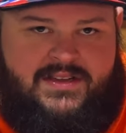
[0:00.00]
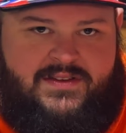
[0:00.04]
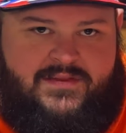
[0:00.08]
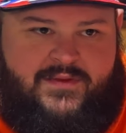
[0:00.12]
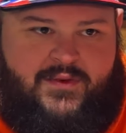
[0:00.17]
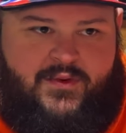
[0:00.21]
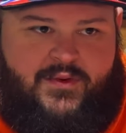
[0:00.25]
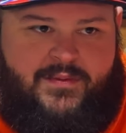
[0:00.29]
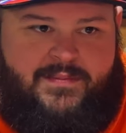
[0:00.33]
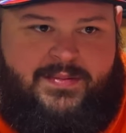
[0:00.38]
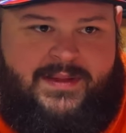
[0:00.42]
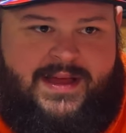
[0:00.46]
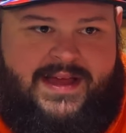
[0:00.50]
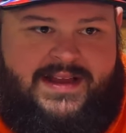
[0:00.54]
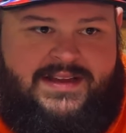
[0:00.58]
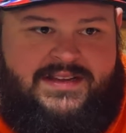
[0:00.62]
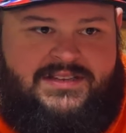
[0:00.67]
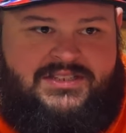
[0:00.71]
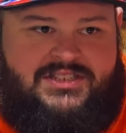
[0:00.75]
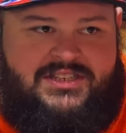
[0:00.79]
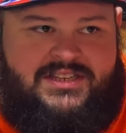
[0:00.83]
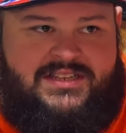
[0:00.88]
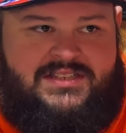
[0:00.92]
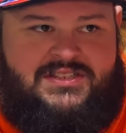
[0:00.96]
For
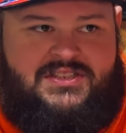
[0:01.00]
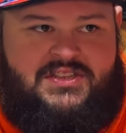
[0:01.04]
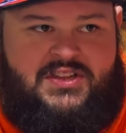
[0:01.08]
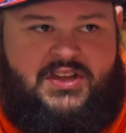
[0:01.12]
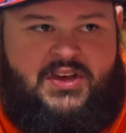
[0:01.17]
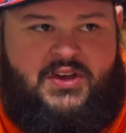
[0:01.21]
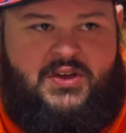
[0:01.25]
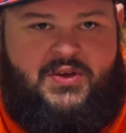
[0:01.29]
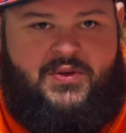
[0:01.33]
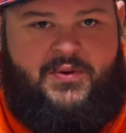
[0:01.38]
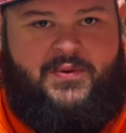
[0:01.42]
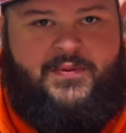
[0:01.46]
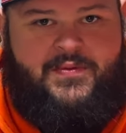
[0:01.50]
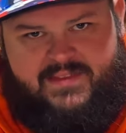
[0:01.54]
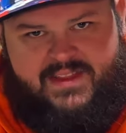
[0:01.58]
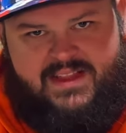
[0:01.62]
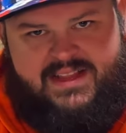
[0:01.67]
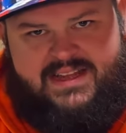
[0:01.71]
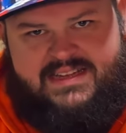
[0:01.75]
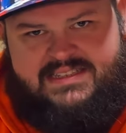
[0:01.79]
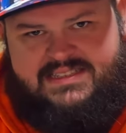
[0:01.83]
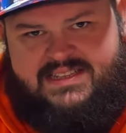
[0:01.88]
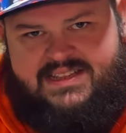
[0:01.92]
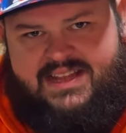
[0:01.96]
bladed jigs though,
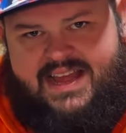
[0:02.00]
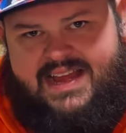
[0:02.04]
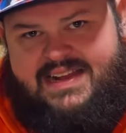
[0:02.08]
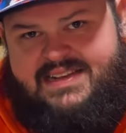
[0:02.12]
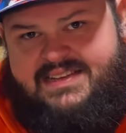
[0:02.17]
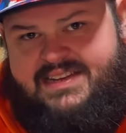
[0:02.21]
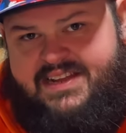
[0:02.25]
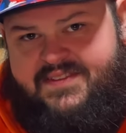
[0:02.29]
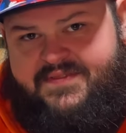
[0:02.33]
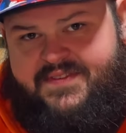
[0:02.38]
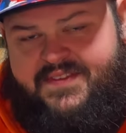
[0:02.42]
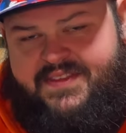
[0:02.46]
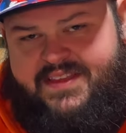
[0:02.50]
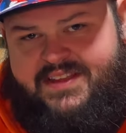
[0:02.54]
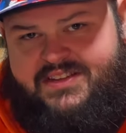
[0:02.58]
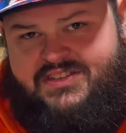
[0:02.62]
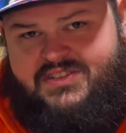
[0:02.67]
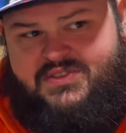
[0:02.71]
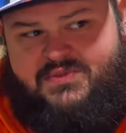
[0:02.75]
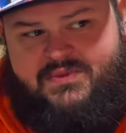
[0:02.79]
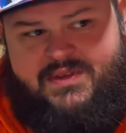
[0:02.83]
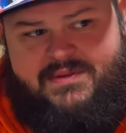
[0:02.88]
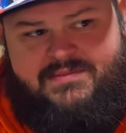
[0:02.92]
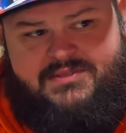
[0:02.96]
it's a lot different than a
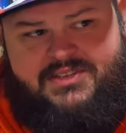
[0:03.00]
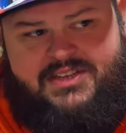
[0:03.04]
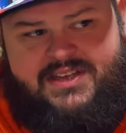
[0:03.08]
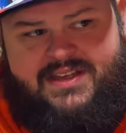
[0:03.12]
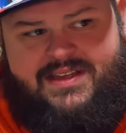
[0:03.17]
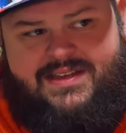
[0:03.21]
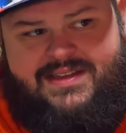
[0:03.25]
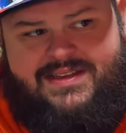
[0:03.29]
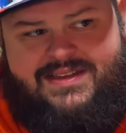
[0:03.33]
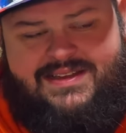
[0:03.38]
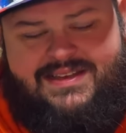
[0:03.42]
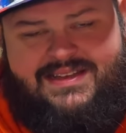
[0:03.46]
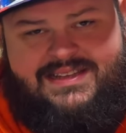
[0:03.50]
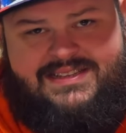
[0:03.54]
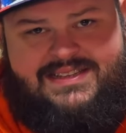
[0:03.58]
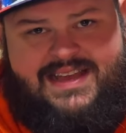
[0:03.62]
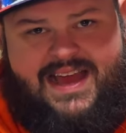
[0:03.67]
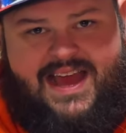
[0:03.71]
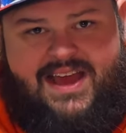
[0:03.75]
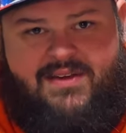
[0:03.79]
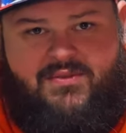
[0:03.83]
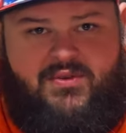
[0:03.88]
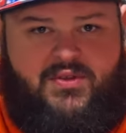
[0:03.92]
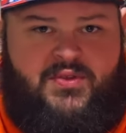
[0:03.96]
swim jig because
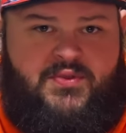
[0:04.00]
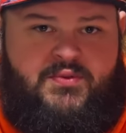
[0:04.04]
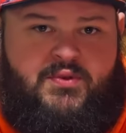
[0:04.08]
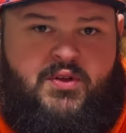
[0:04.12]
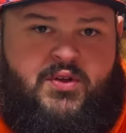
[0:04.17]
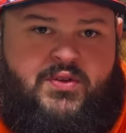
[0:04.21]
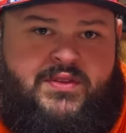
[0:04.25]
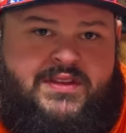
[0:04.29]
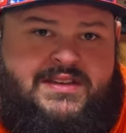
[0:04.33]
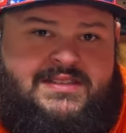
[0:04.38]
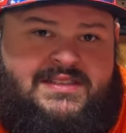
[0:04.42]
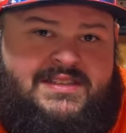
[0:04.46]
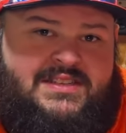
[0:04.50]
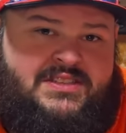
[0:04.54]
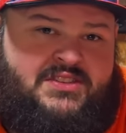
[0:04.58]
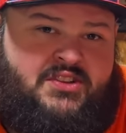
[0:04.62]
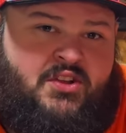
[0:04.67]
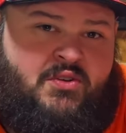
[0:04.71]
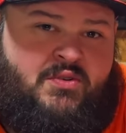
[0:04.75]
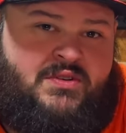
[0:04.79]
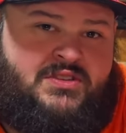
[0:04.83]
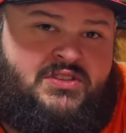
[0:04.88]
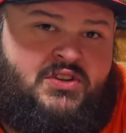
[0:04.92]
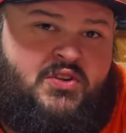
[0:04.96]
I will throw this as
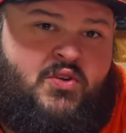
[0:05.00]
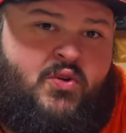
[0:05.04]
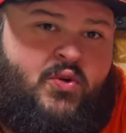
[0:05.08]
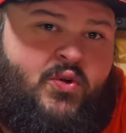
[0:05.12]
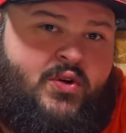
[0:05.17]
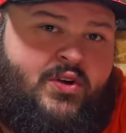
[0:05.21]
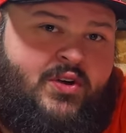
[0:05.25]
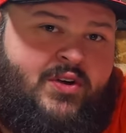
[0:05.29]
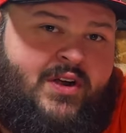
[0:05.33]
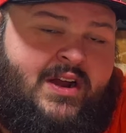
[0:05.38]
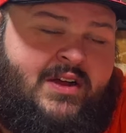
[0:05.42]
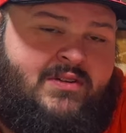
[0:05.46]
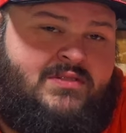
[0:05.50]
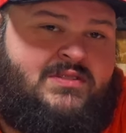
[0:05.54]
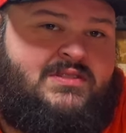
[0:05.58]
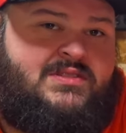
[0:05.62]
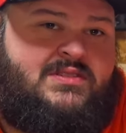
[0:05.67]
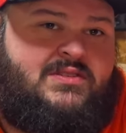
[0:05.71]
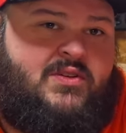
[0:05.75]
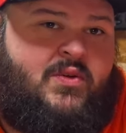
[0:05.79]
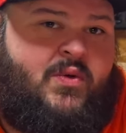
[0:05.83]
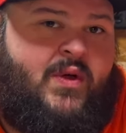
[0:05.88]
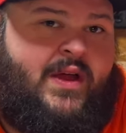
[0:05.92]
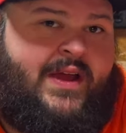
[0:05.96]
low as a quarter
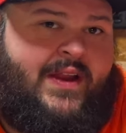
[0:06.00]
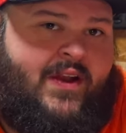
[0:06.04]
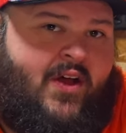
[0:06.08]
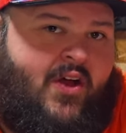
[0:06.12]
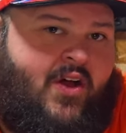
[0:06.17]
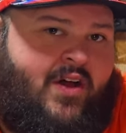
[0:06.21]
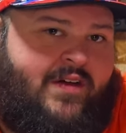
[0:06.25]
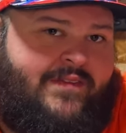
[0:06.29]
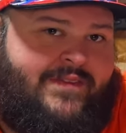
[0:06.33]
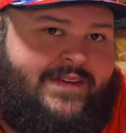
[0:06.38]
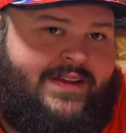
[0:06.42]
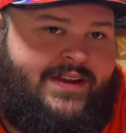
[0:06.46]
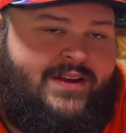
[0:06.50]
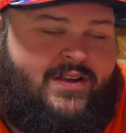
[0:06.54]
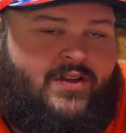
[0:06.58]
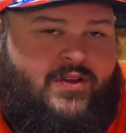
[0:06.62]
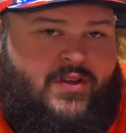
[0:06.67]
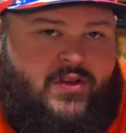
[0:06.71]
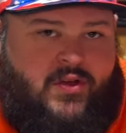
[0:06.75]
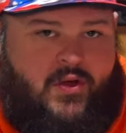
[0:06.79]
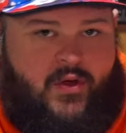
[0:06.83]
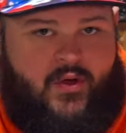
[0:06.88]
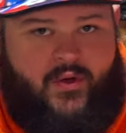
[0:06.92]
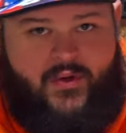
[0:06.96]
ounce quite often,
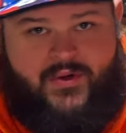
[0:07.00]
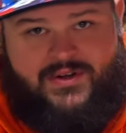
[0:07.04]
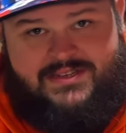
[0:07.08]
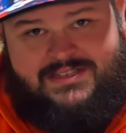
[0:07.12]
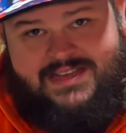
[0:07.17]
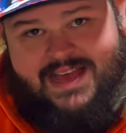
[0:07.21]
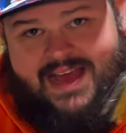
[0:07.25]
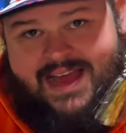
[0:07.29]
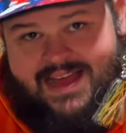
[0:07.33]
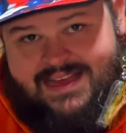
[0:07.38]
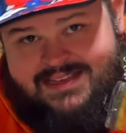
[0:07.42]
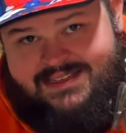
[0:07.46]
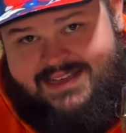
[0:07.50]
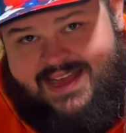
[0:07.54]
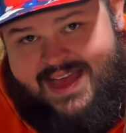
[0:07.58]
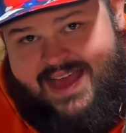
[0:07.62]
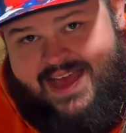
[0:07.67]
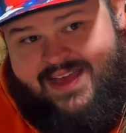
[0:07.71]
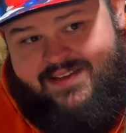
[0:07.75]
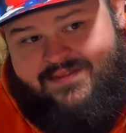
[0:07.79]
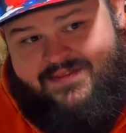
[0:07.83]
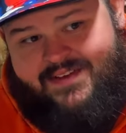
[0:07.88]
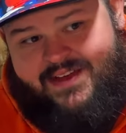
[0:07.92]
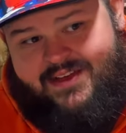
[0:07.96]
or as high as a
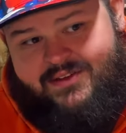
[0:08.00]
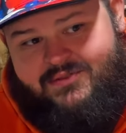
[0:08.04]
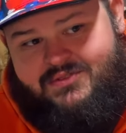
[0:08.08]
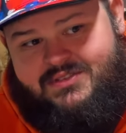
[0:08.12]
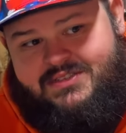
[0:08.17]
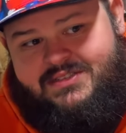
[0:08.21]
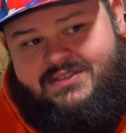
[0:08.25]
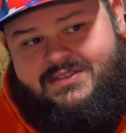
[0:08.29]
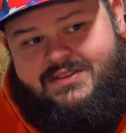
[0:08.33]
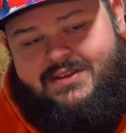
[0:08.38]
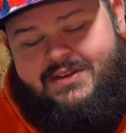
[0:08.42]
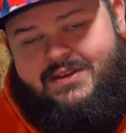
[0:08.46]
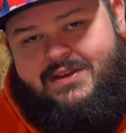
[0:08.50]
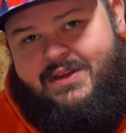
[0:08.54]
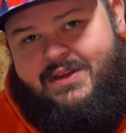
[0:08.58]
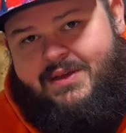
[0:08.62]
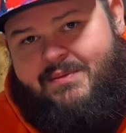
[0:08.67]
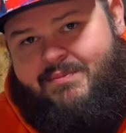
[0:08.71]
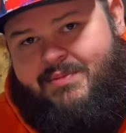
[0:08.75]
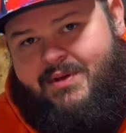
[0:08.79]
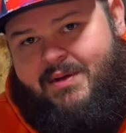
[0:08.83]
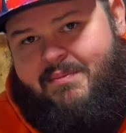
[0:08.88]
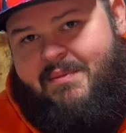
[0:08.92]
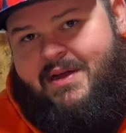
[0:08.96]
half ounce.
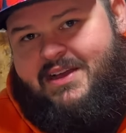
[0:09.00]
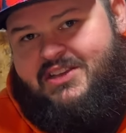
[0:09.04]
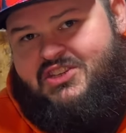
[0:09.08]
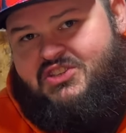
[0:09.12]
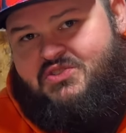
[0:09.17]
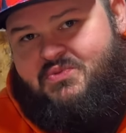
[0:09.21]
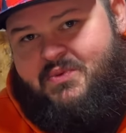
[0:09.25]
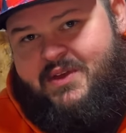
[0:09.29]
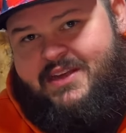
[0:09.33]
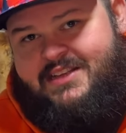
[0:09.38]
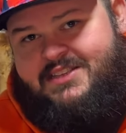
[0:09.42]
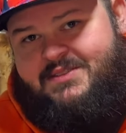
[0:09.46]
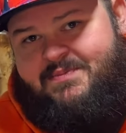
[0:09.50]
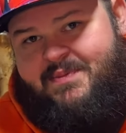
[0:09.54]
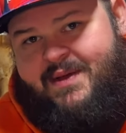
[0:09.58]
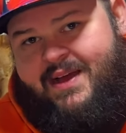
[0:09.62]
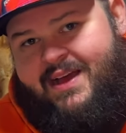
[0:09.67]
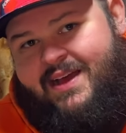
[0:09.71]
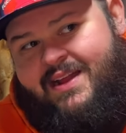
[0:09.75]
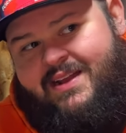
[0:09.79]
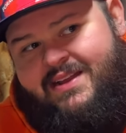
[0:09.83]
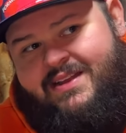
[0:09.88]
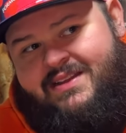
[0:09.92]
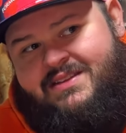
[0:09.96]
But my sweet
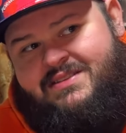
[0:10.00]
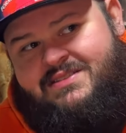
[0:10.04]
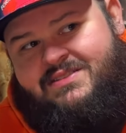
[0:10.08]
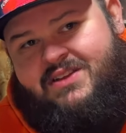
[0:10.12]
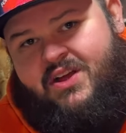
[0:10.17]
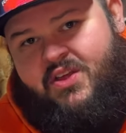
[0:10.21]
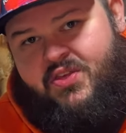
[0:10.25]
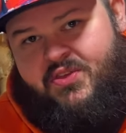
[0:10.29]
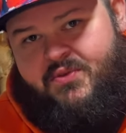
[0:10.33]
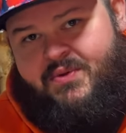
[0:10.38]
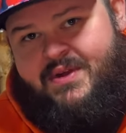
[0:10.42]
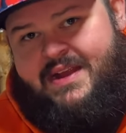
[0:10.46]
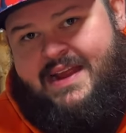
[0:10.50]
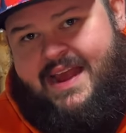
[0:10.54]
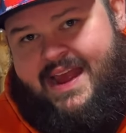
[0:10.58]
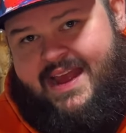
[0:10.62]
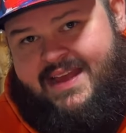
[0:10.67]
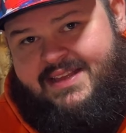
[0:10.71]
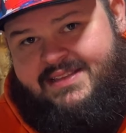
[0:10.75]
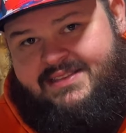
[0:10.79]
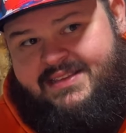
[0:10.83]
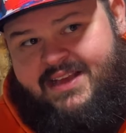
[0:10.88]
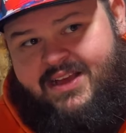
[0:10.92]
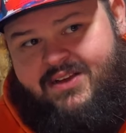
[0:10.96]
spot is a
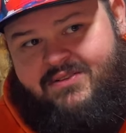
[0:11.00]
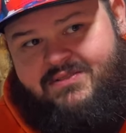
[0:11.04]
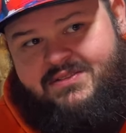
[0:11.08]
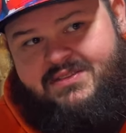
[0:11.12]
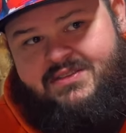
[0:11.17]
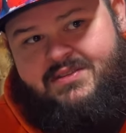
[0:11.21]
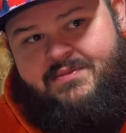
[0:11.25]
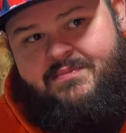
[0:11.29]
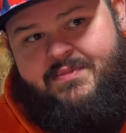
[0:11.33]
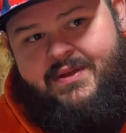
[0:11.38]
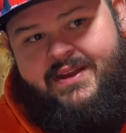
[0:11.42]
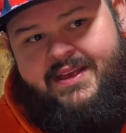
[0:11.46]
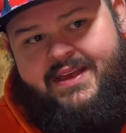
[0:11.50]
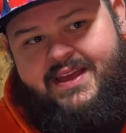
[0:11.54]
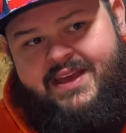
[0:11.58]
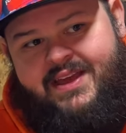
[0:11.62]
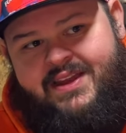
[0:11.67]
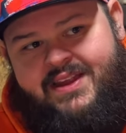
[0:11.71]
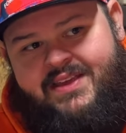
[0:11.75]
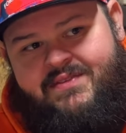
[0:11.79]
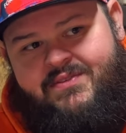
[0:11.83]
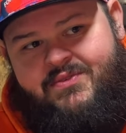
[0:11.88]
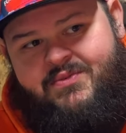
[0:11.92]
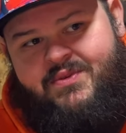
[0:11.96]
3/8 ounce. But
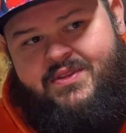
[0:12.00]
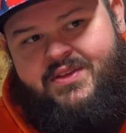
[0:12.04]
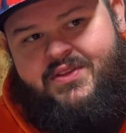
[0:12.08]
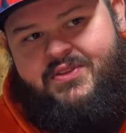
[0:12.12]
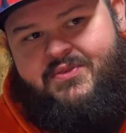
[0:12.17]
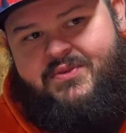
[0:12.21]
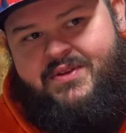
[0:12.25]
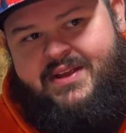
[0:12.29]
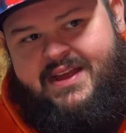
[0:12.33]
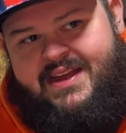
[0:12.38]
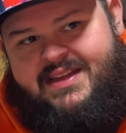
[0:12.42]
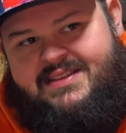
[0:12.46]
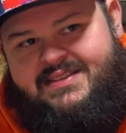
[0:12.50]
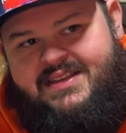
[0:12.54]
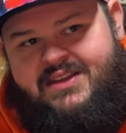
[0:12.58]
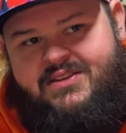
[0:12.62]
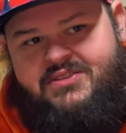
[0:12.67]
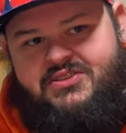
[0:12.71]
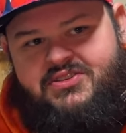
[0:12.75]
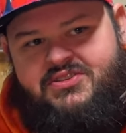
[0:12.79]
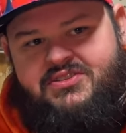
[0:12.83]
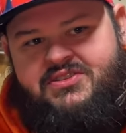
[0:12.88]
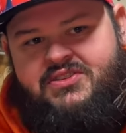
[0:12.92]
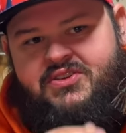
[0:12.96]
again, even with a 3/8
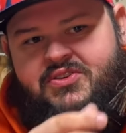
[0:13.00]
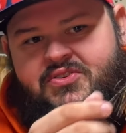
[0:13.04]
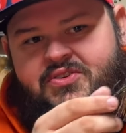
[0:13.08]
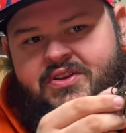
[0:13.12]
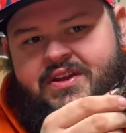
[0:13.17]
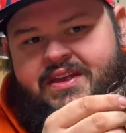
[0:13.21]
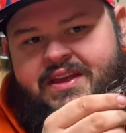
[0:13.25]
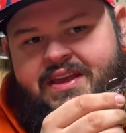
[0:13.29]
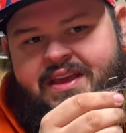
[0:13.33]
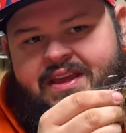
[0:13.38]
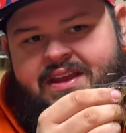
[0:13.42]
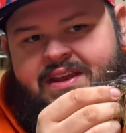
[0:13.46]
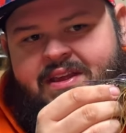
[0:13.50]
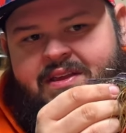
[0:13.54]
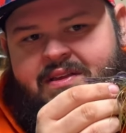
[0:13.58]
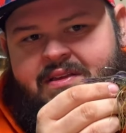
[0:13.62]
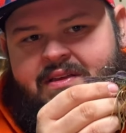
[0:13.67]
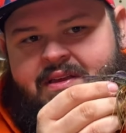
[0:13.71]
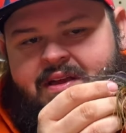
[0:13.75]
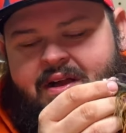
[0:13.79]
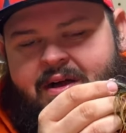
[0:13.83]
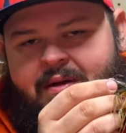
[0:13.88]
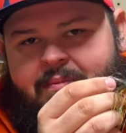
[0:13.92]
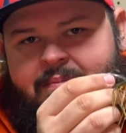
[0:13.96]
ounce, you're still gonna get
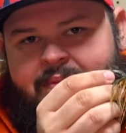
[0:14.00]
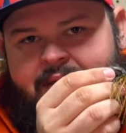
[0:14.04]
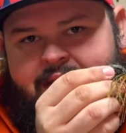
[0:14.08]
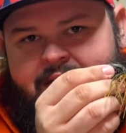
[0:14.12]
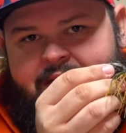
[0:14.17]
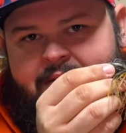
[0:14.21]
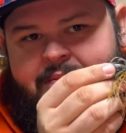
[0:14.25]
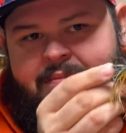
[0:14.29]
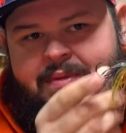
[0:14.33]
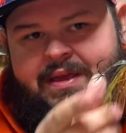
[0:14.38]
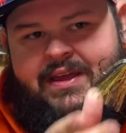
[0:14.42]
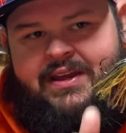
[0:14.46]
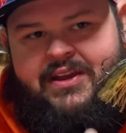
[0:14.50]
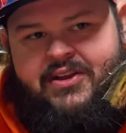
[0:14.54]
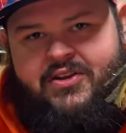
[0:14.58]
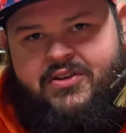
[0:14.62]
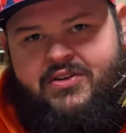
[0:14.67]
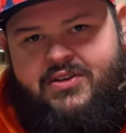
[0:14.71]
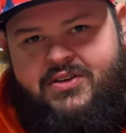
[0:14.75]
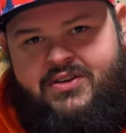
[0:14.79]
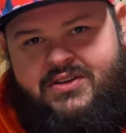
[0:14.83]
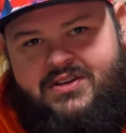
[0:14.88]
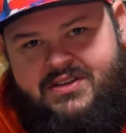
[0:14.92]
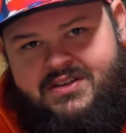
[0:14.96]
a bigger,
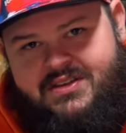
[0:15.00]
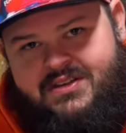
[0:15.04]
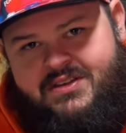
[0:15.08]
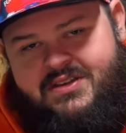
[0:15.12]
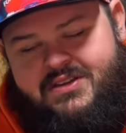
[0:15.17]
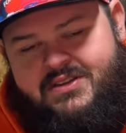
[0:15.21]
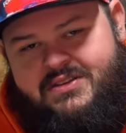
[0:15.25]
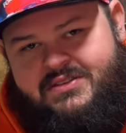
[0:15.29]
meatier hook.